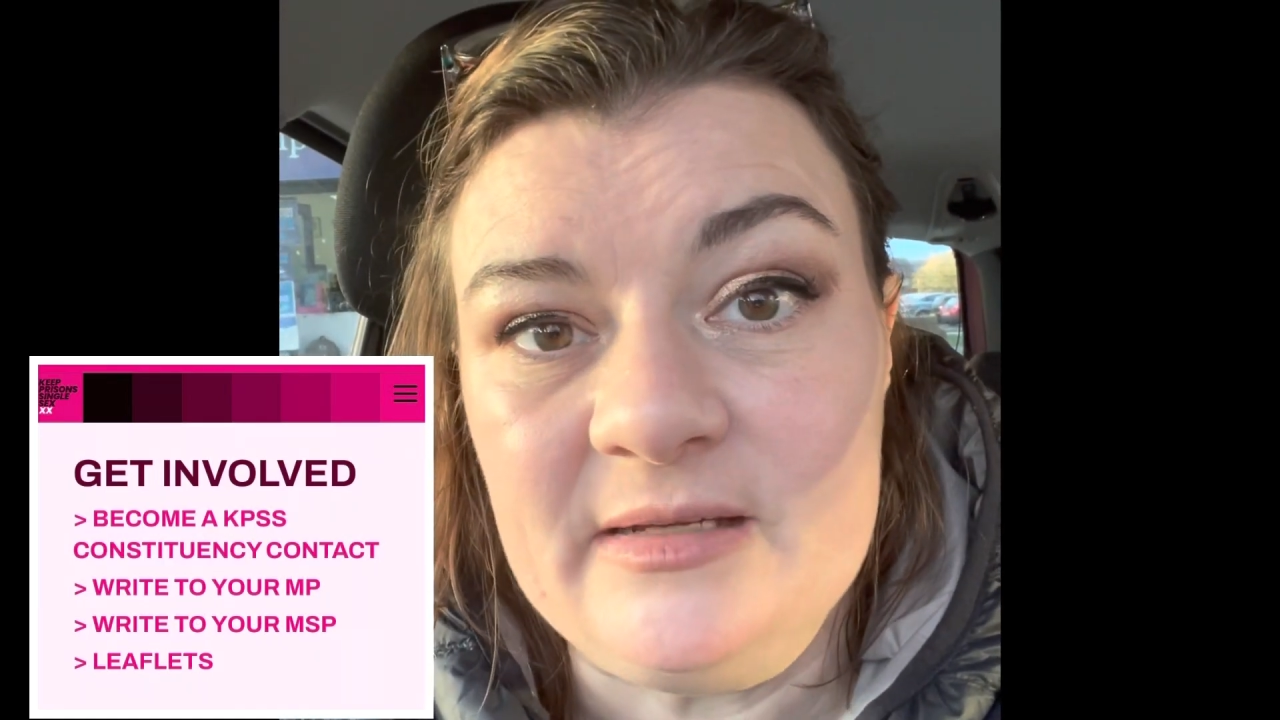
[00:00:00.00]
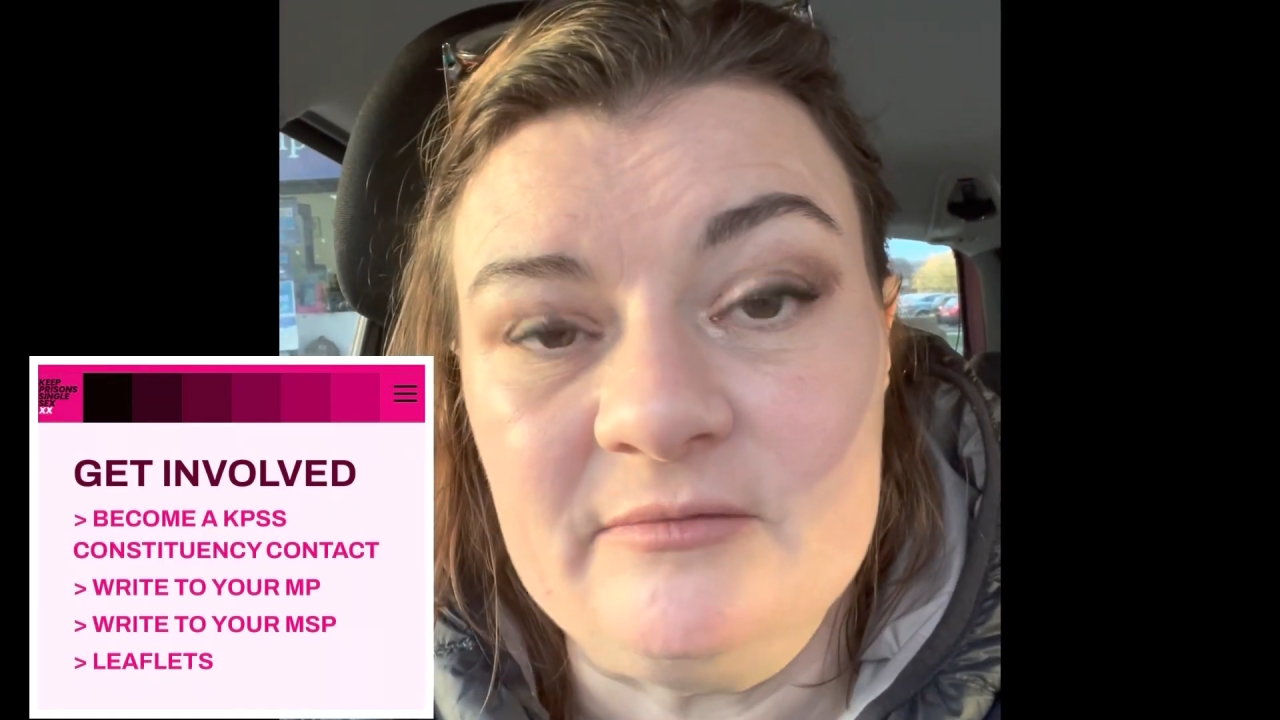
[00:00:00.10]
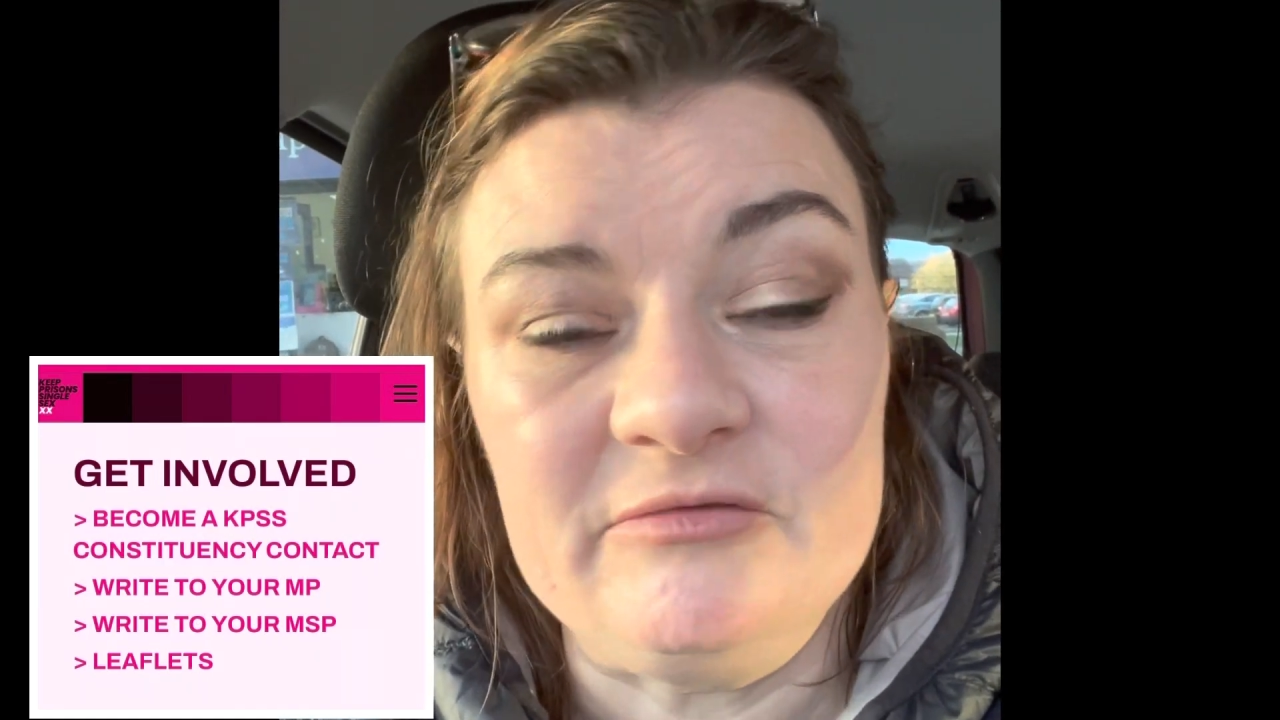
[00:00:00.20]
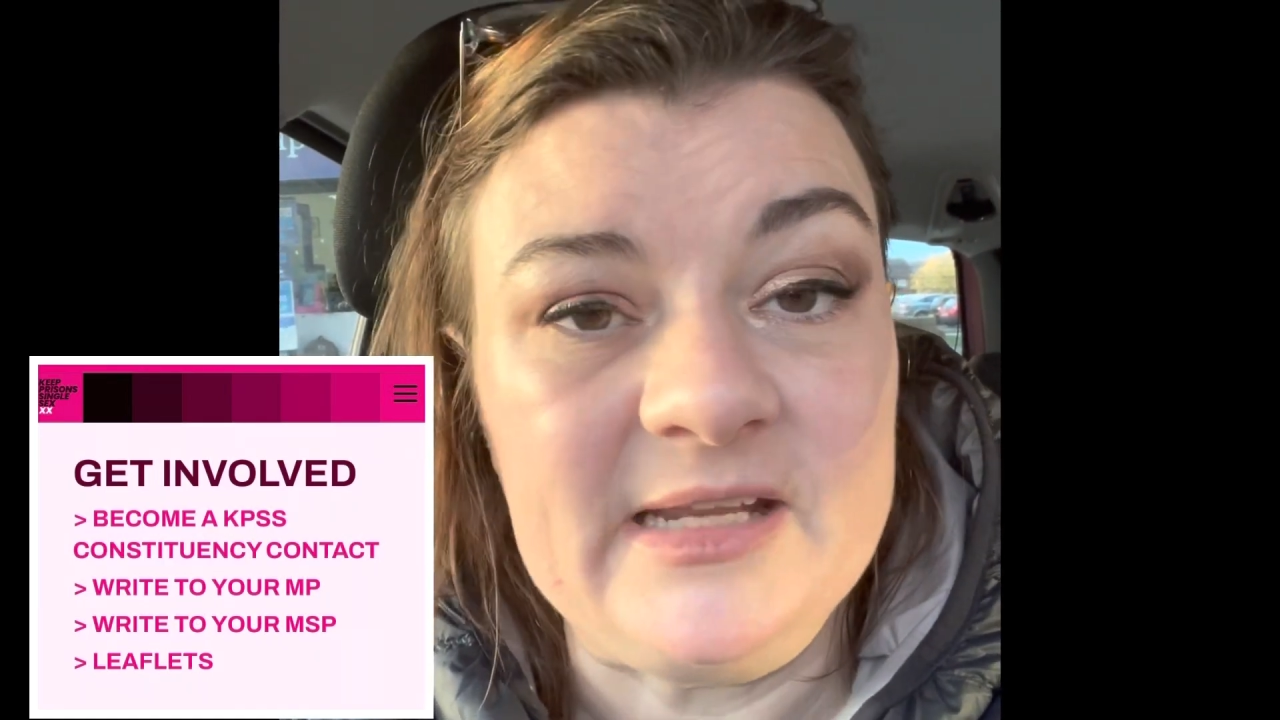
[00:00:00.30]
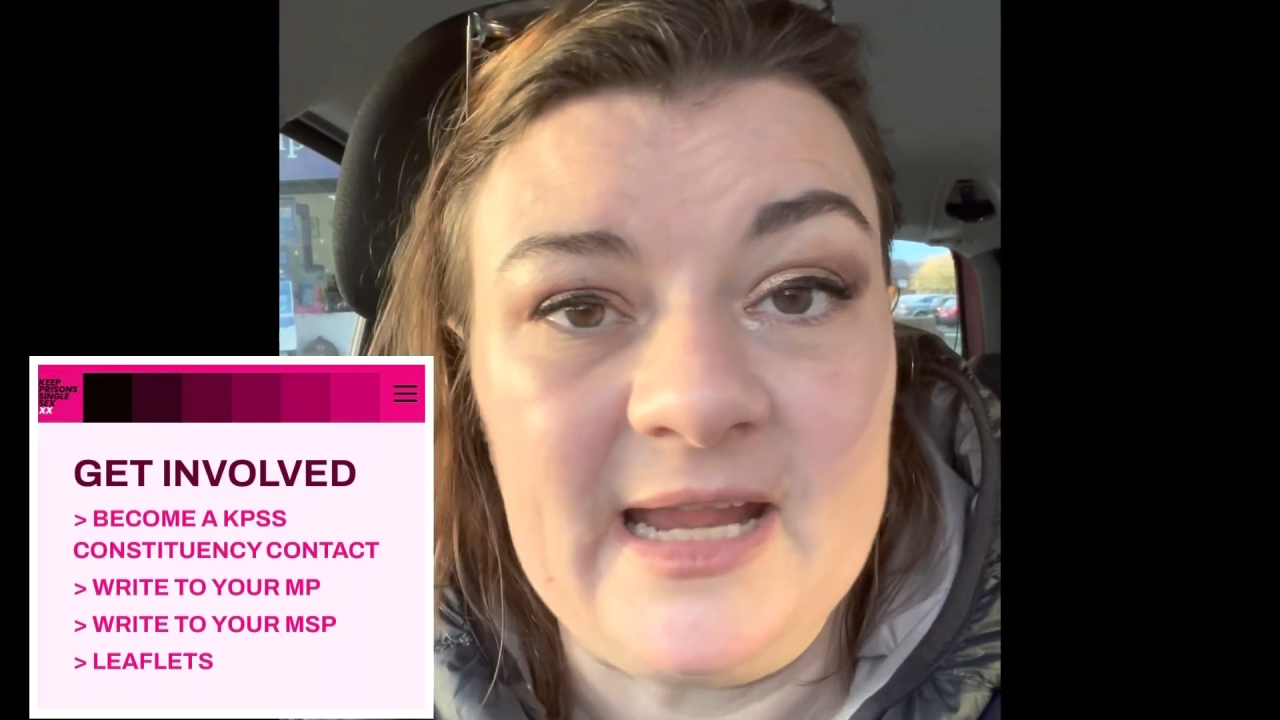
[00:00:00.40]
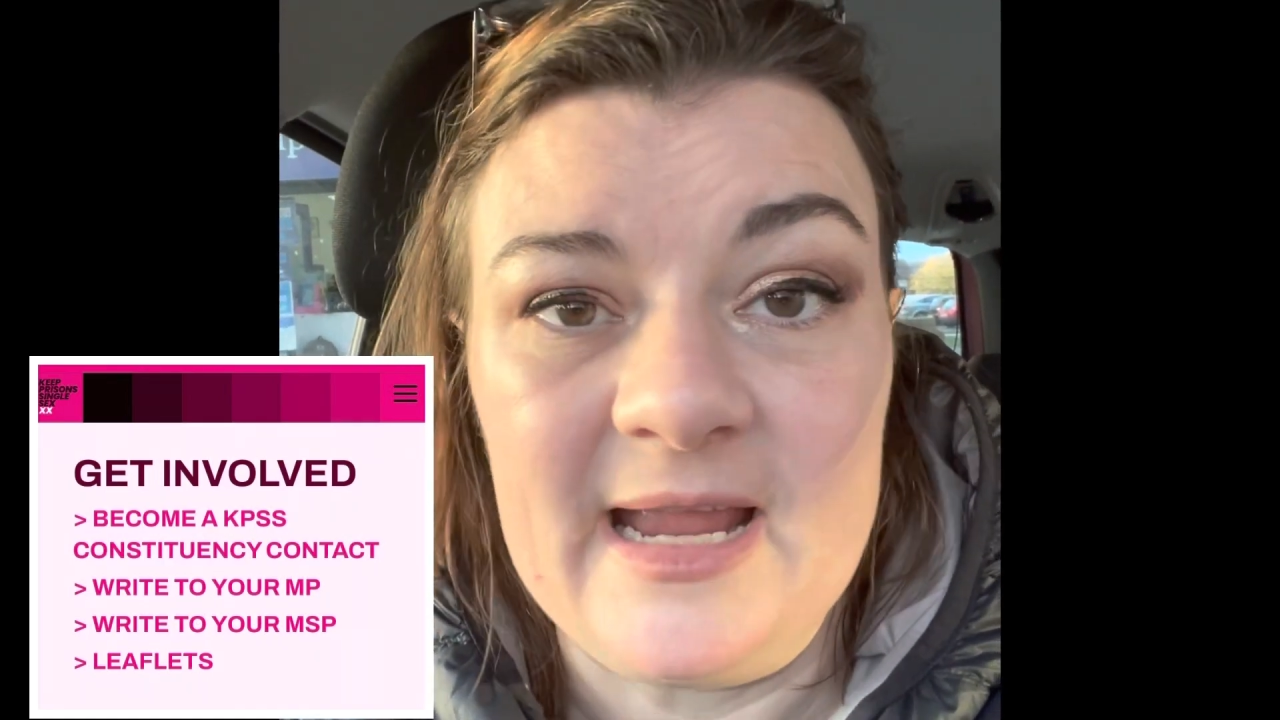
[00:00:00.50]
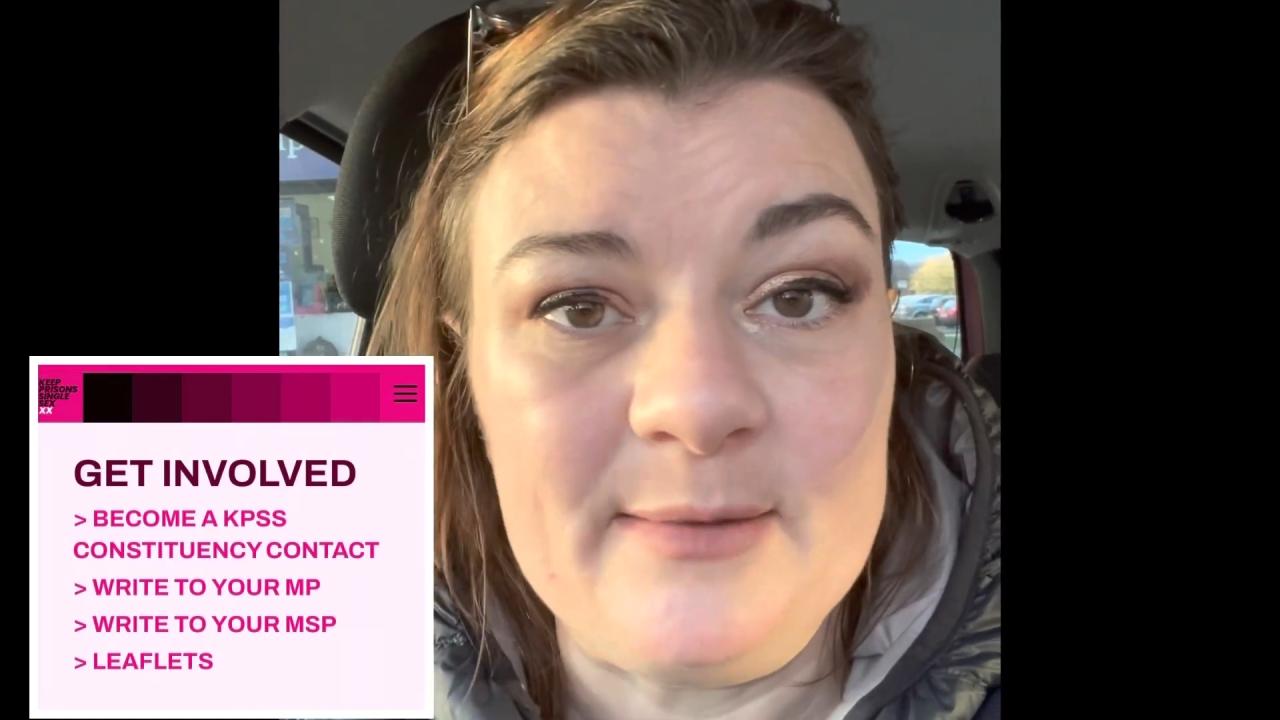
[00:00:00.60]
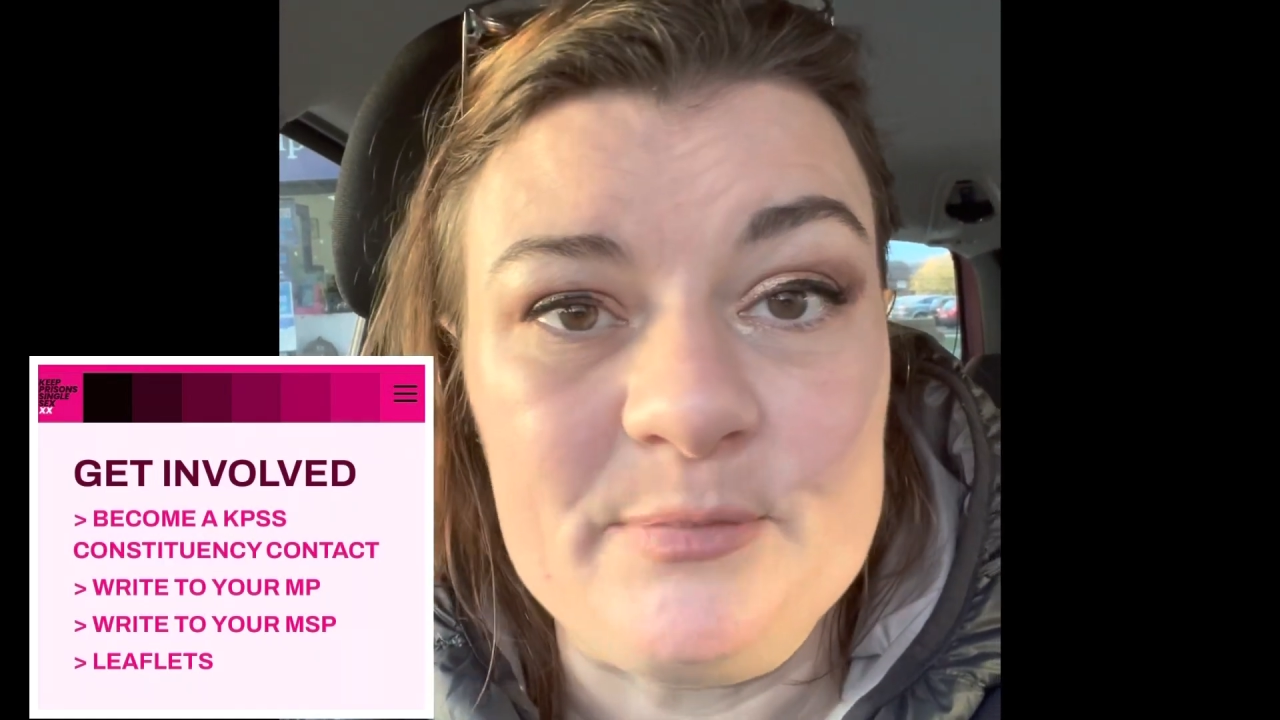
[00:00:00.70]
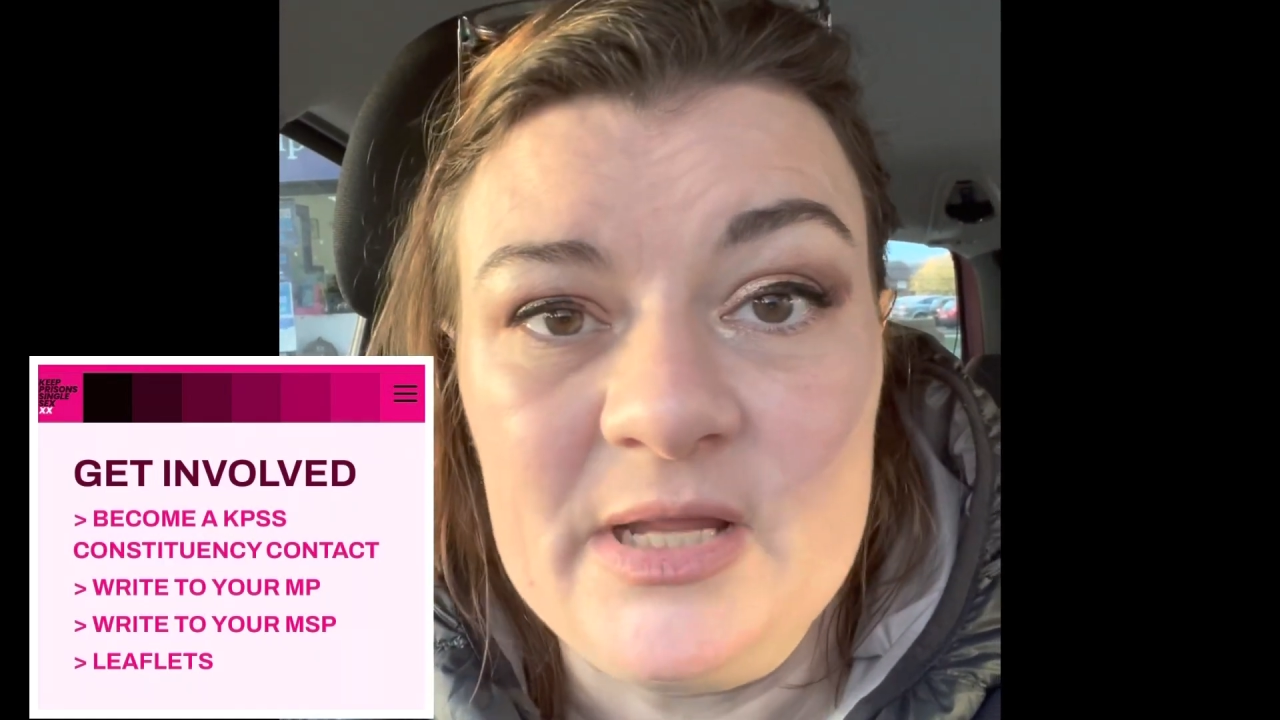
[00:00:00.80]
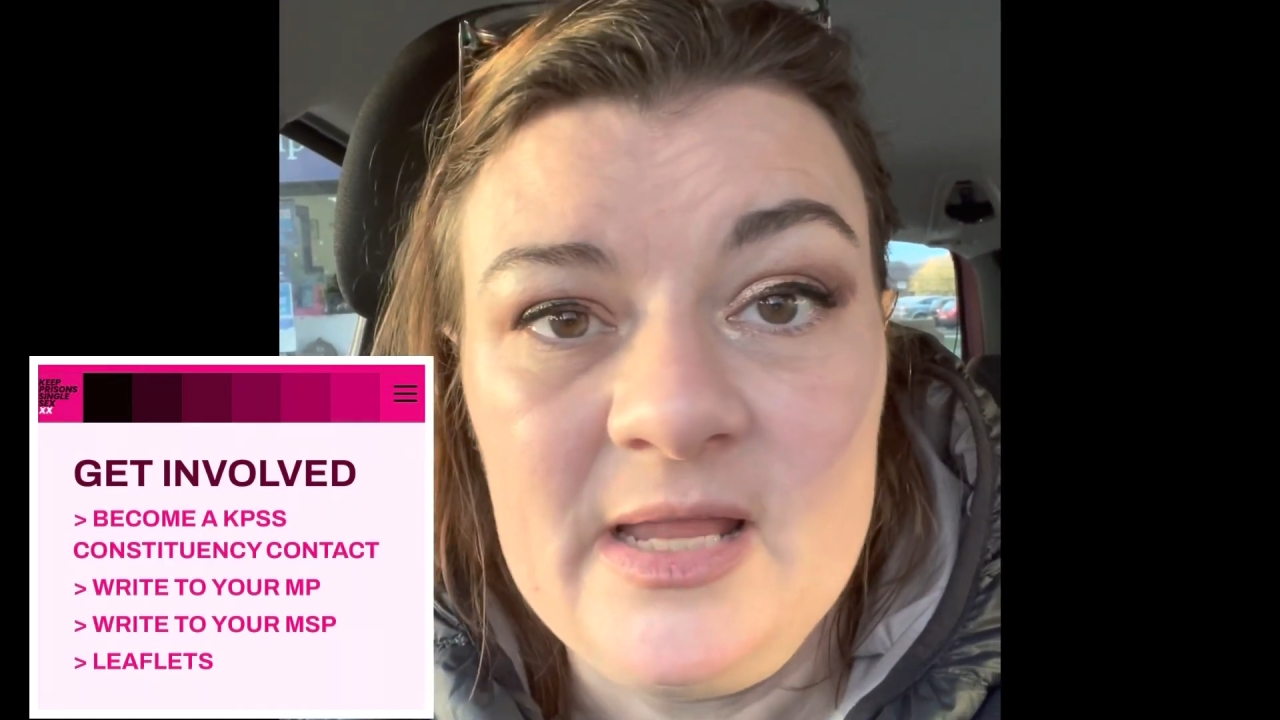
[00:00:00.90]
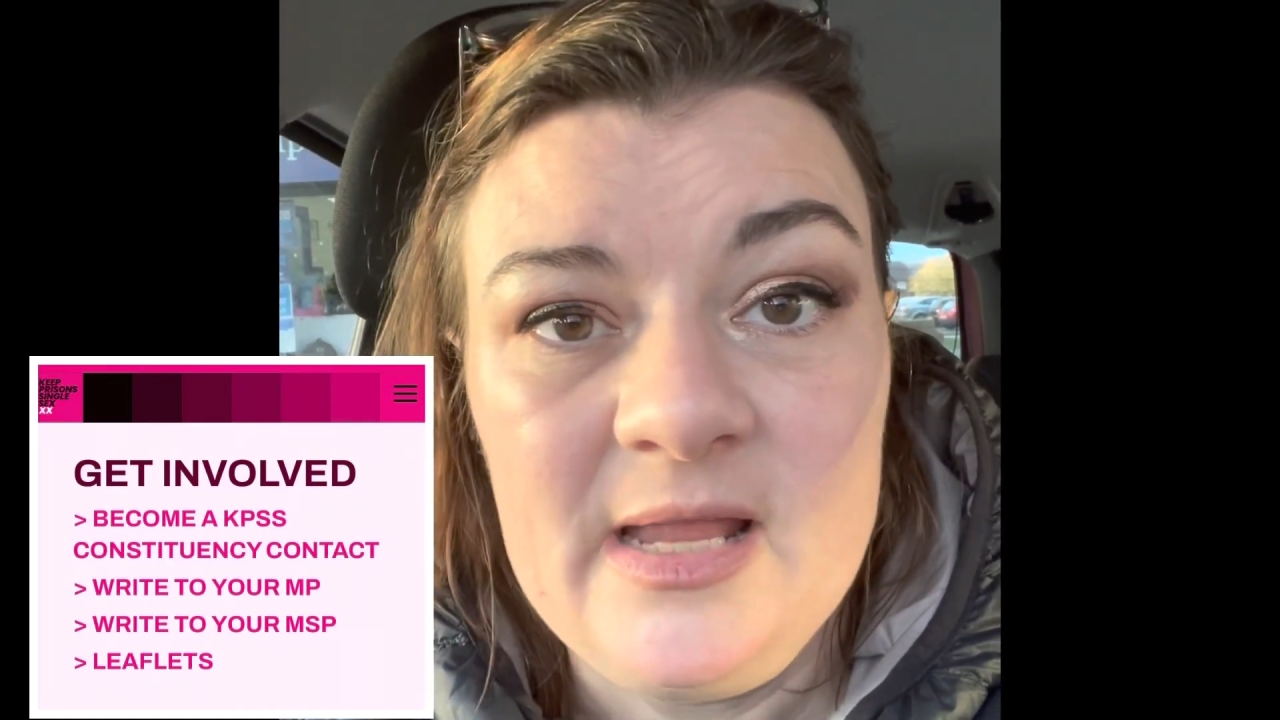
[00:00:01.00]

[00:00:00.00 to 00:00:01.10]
rehab,